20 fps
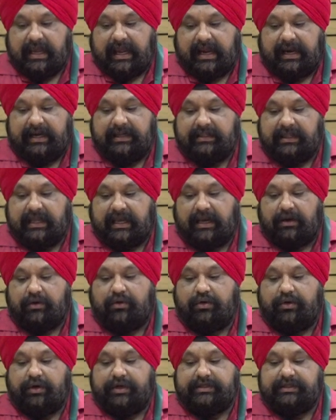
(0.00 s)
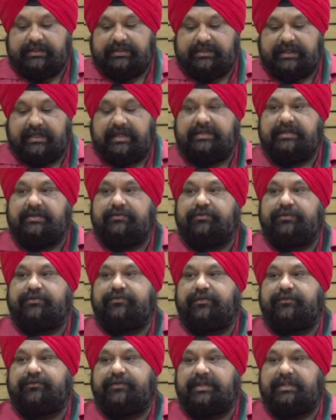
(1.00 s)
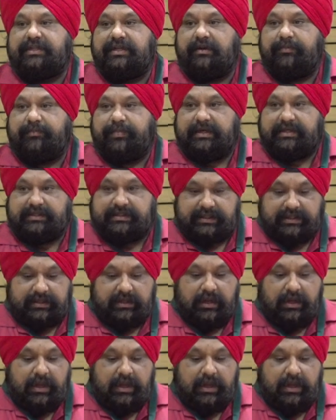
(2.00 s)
and the alkaloids in Shilajit was 53%.